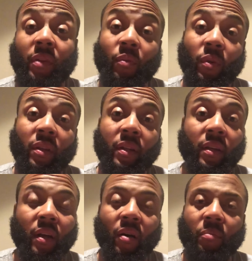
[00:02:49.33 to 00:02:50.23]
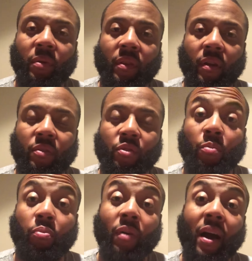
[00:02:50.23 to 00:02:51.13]
if they really need help, but they're
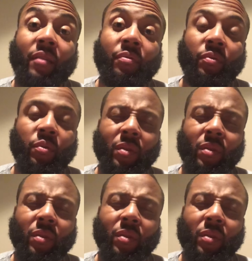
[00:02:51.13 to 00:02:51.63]
too prideful?